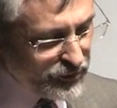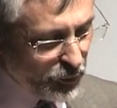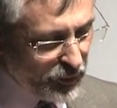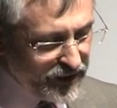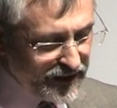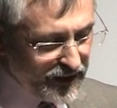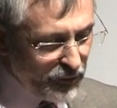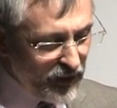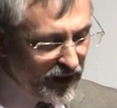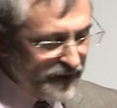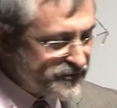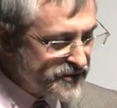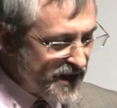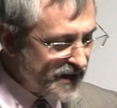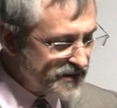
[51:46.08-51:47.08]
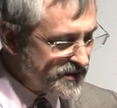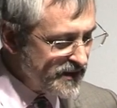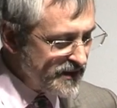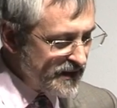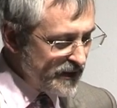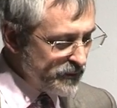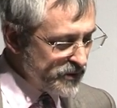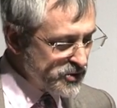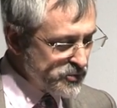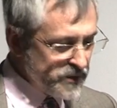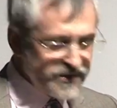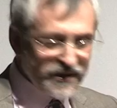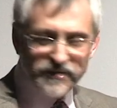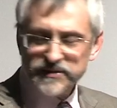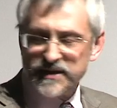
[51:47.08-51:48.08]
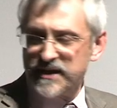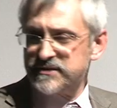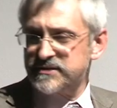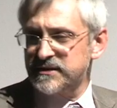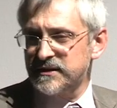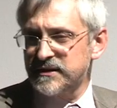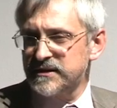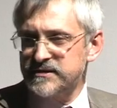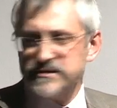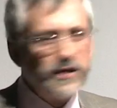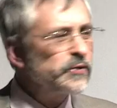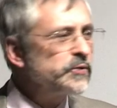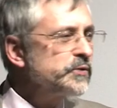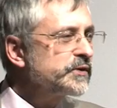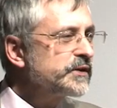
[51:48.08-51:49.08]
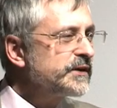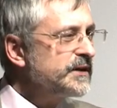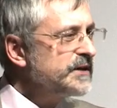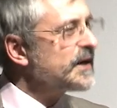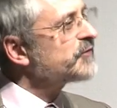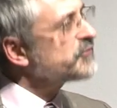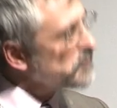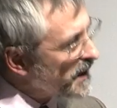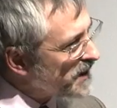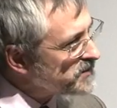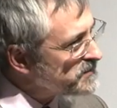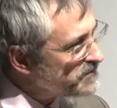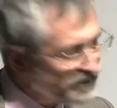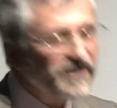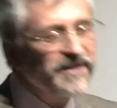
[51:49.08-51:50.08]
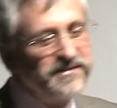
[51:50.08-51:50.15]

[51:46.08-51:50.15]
it's already arrived at and which we don't yet know enough about.